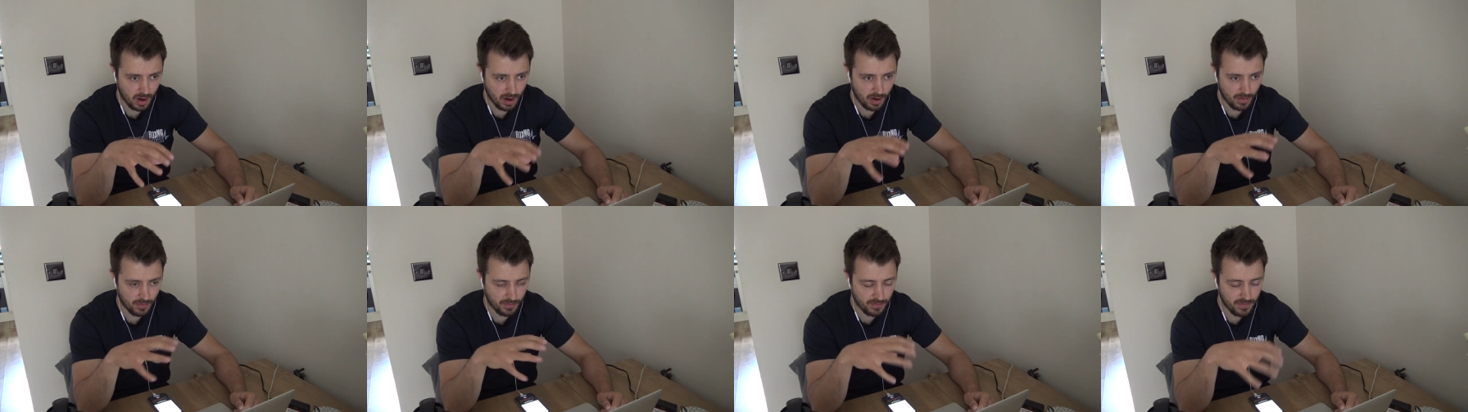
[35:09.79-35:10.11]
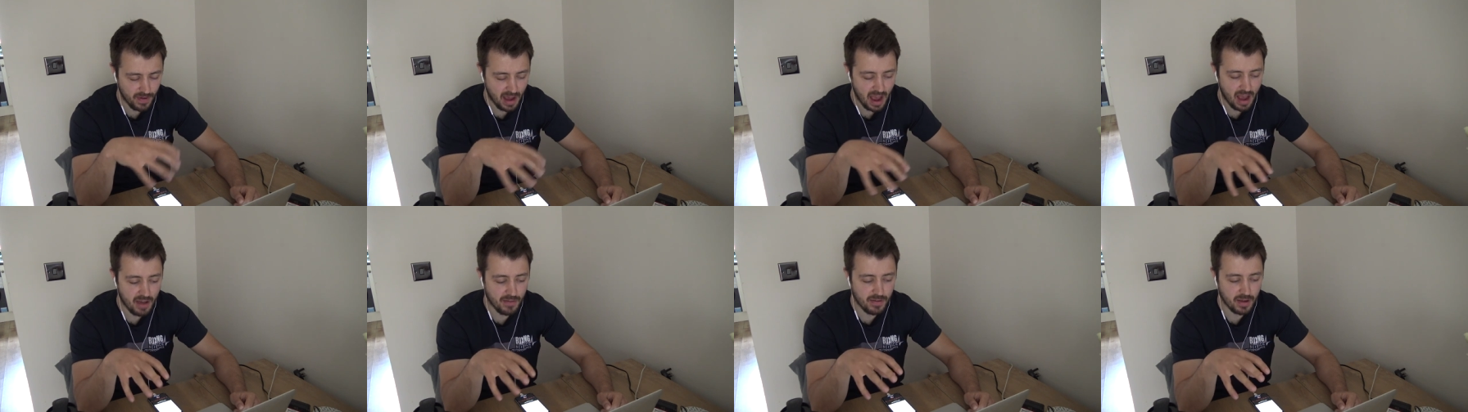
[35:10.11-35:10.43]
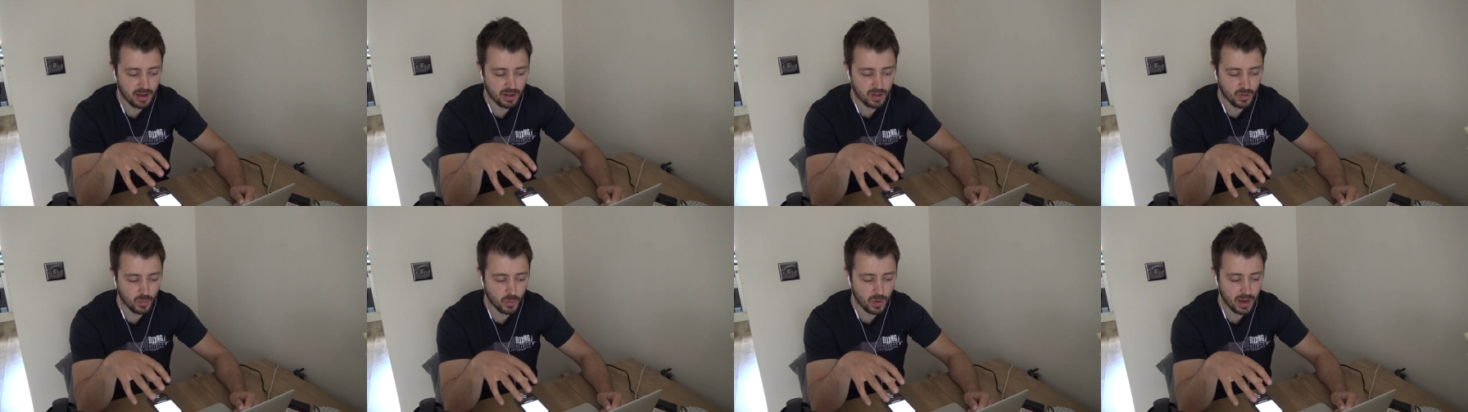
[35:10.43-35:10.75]

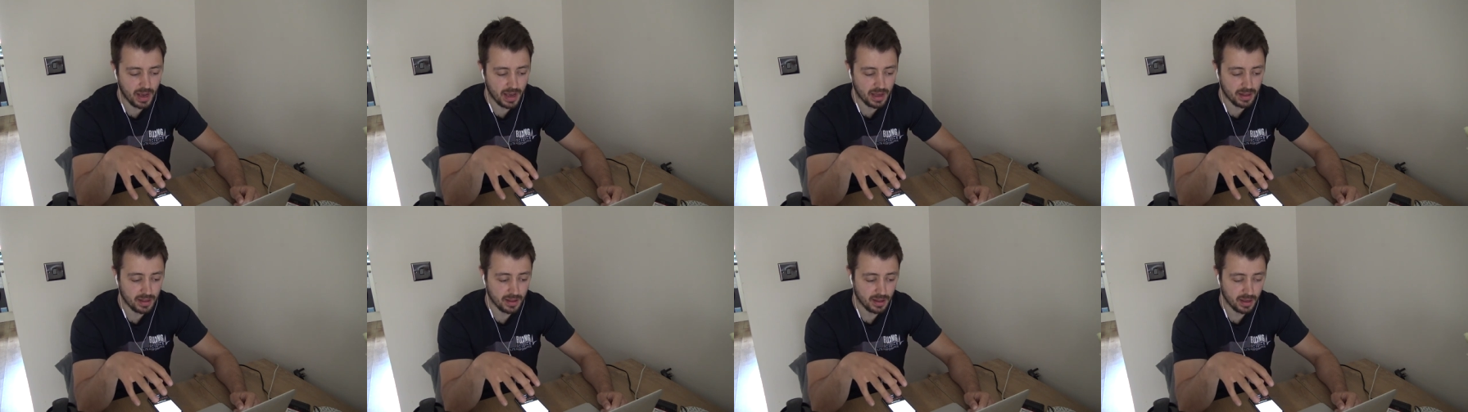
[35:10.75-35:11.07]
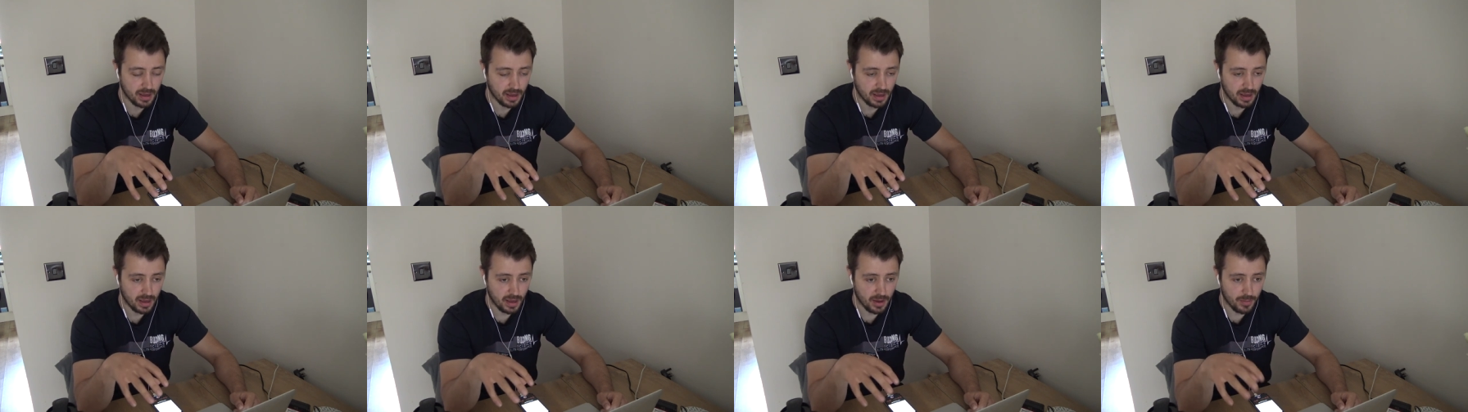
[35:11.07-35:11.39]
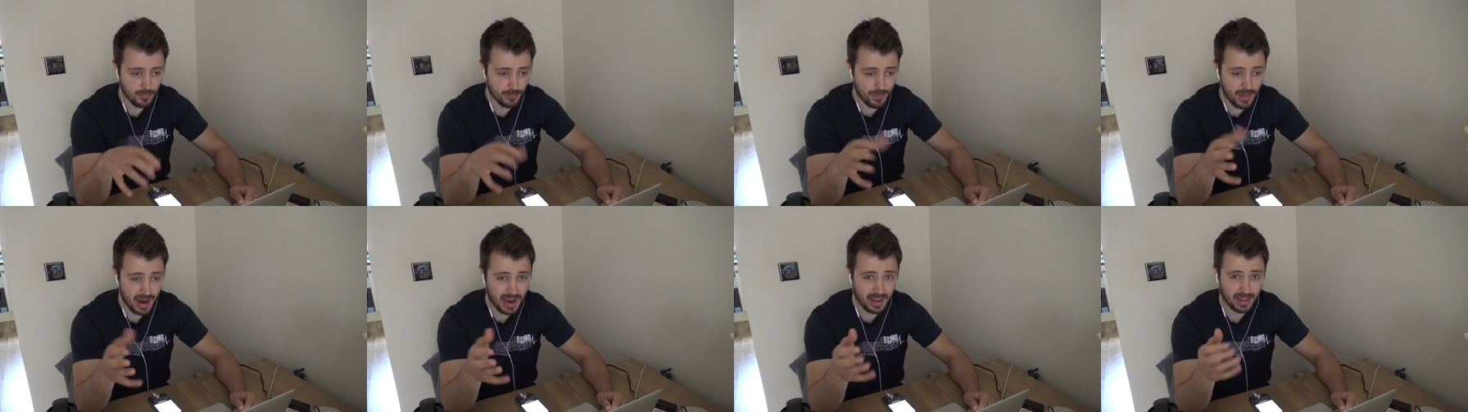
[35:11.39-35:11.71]
various ways,
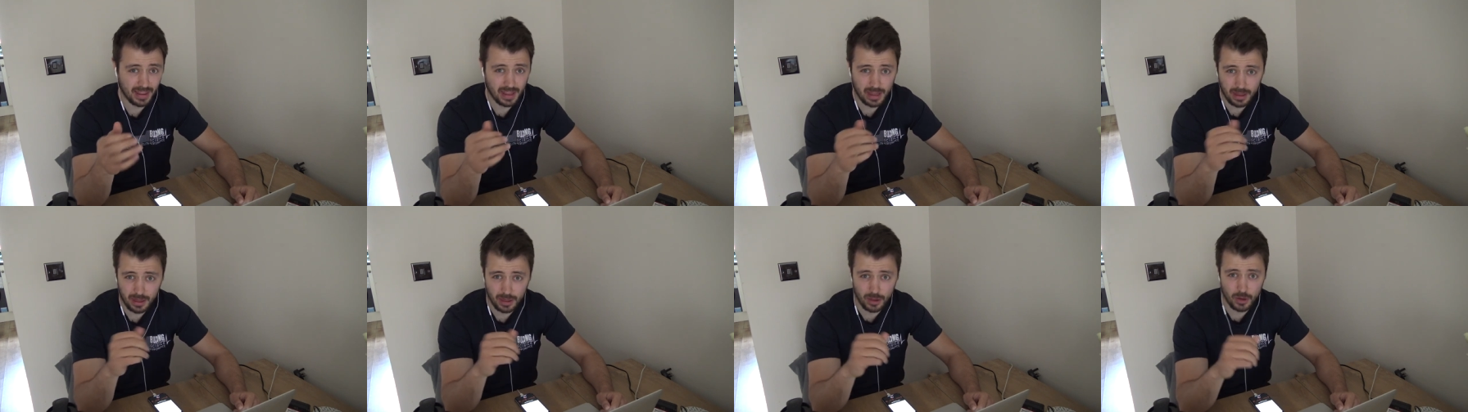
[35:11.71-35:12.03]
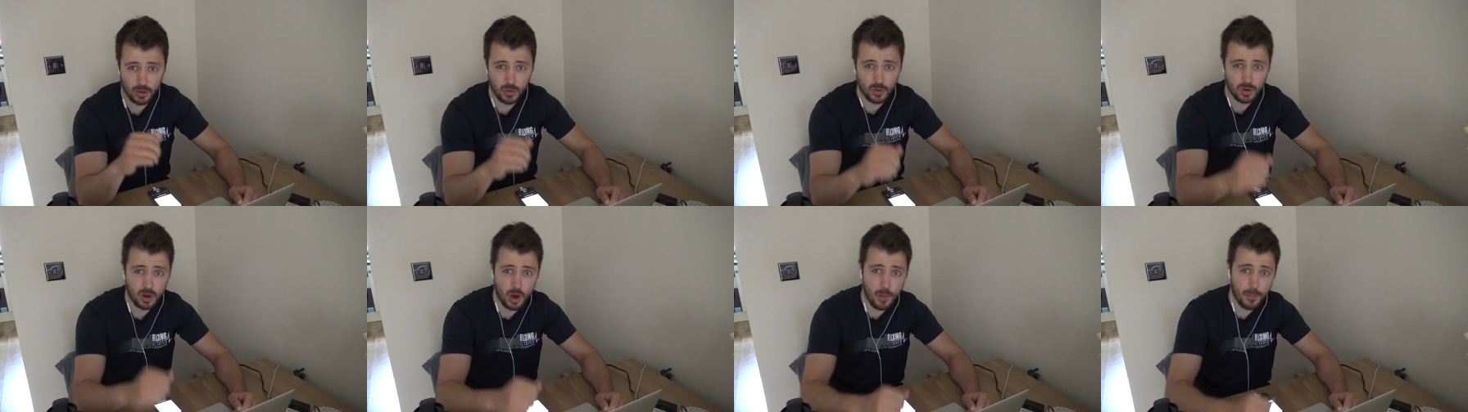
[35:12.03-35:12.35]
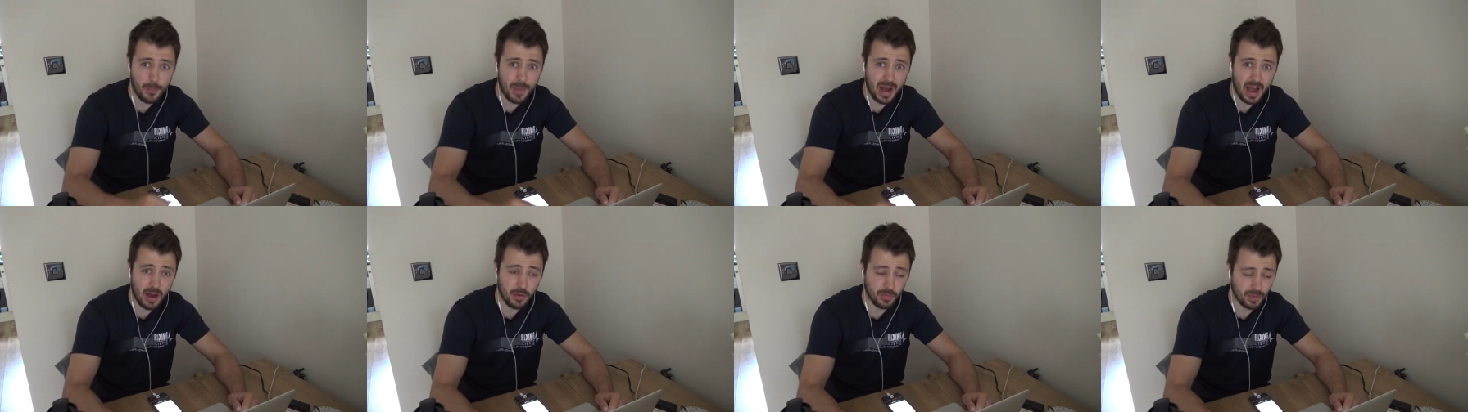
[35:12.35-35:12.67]
mainly through
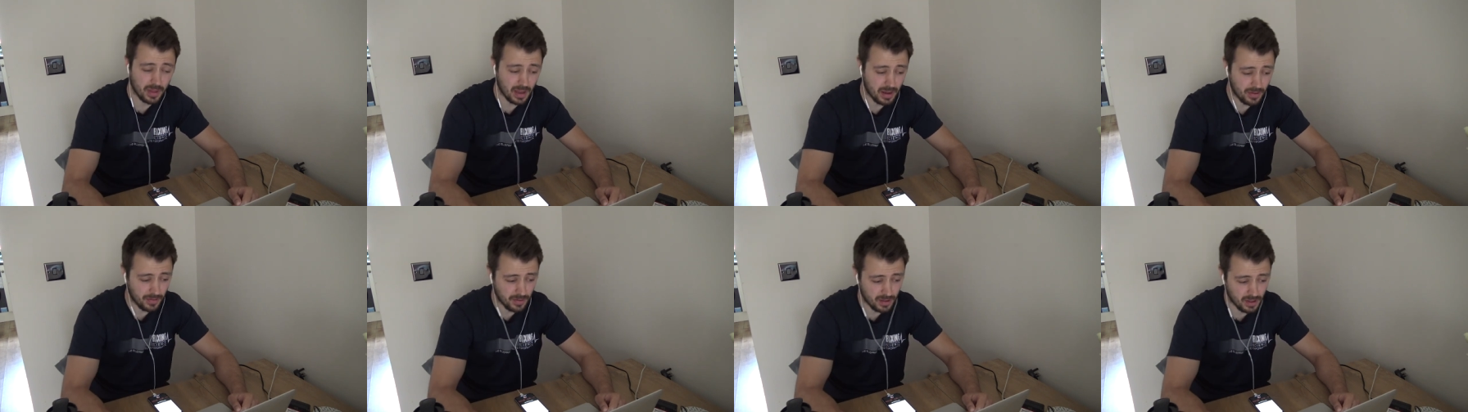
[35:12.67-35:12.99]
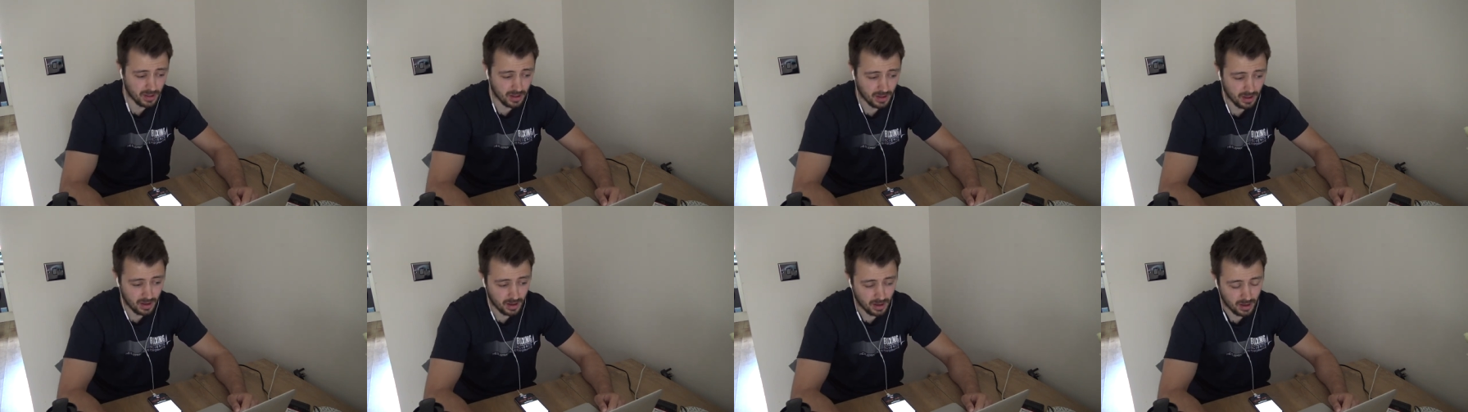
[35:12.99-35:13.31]
compound lifts,